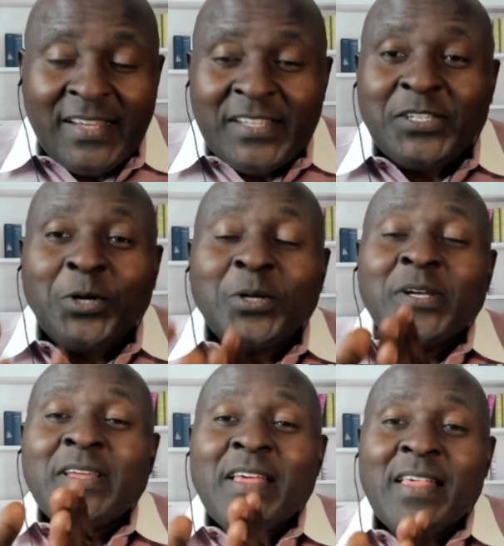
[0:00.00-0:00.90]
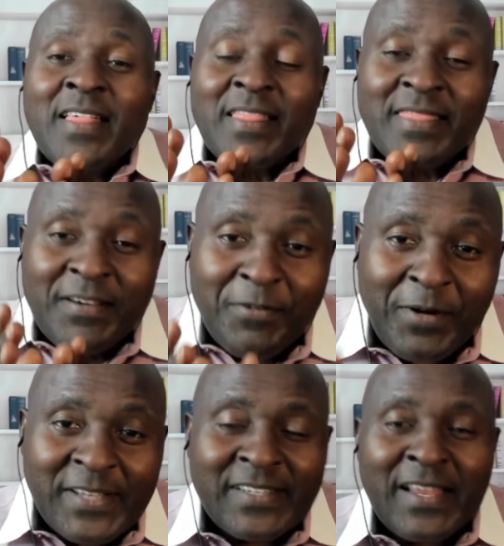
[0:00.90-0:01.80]
So, the
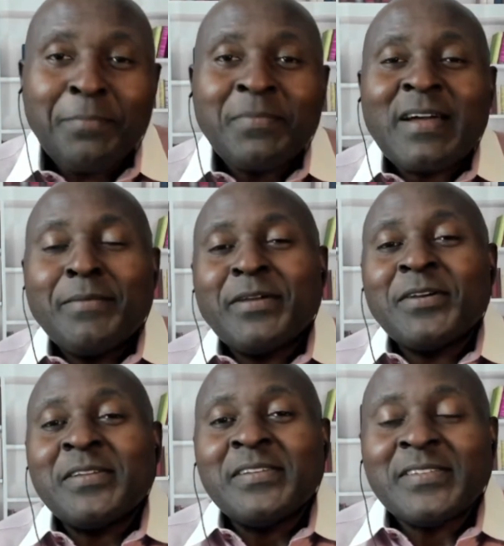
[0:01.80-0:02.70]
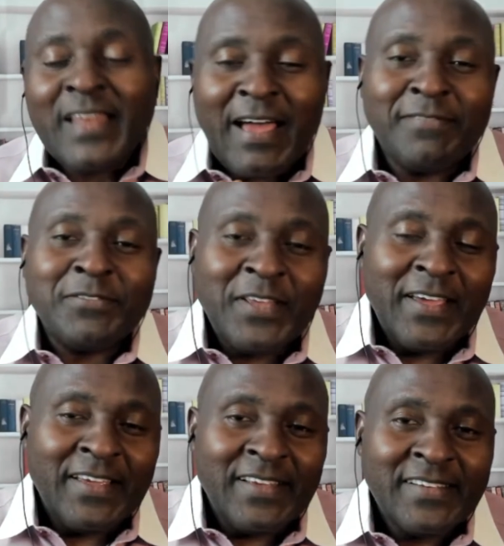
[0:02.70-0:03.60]
reason I'm coming live
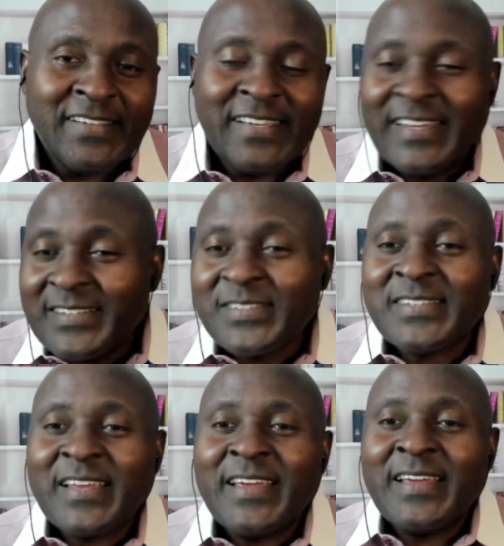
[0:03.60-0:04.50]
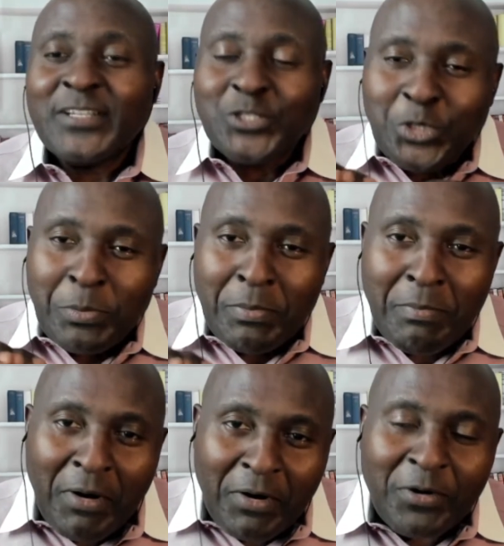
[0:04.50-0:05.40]
today is to say
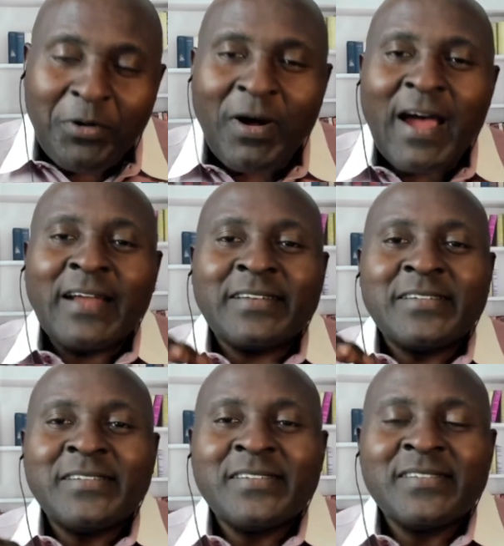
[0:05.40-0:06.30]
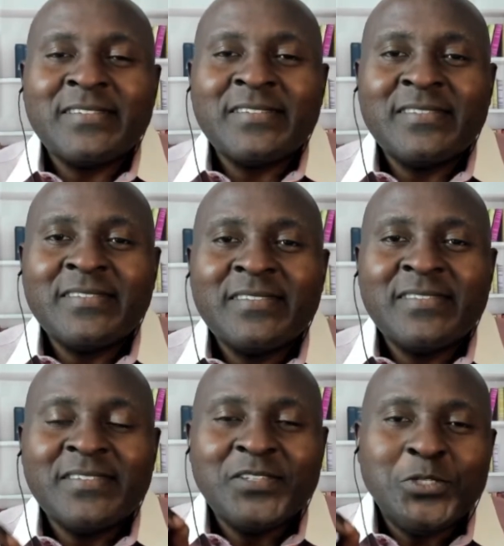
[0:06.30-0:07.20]
tomorrow at
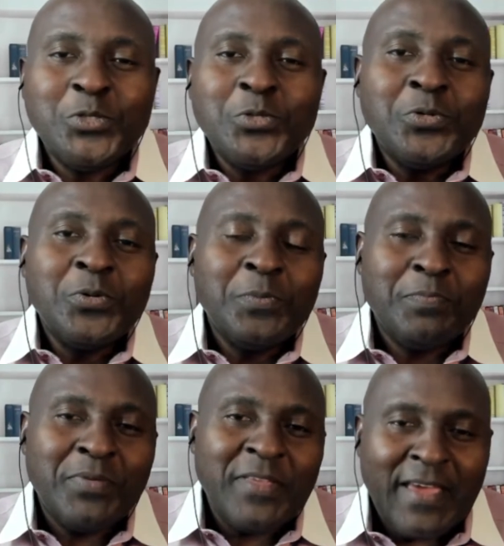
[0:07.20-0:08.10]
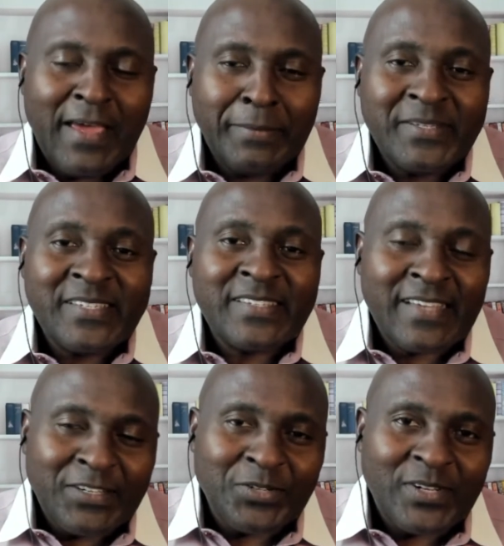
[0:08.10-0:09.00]
2 p.m.
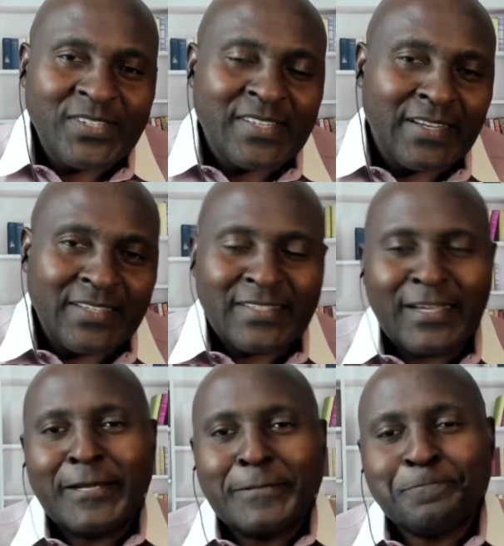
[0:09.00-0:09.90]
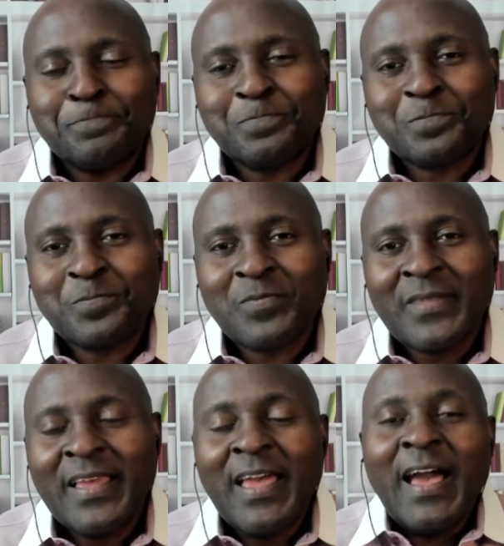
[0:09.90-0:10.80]
Central Standard Time,
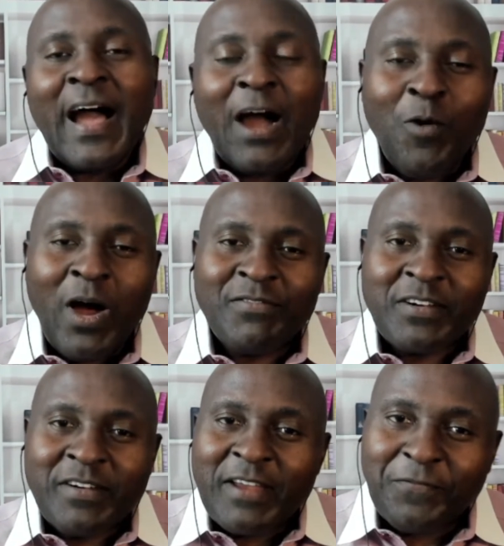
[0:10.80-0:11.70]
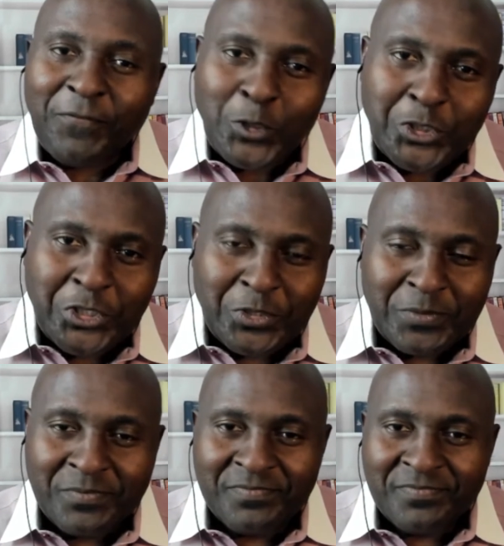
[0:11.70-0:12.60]
I will have the great fortune,
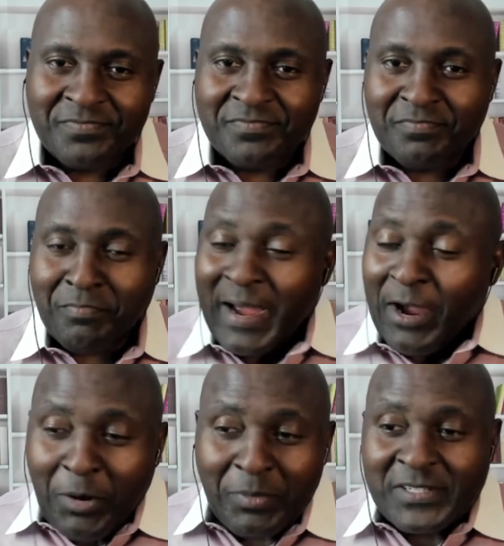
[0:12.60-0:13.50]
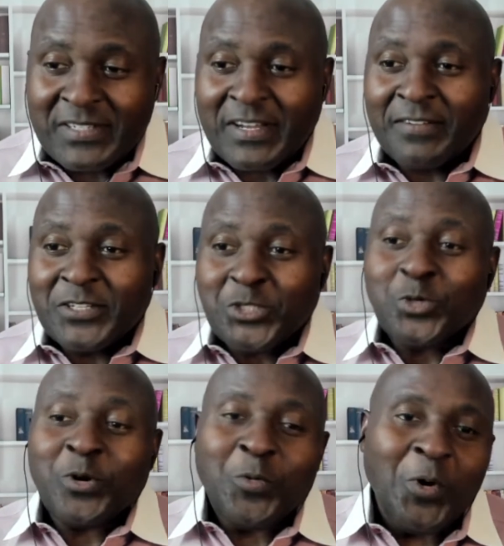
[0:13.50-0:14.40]
my humble self, the
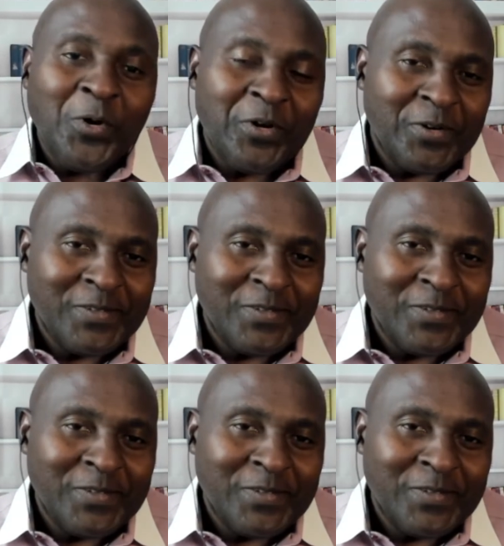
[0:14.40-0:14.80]
story warrior,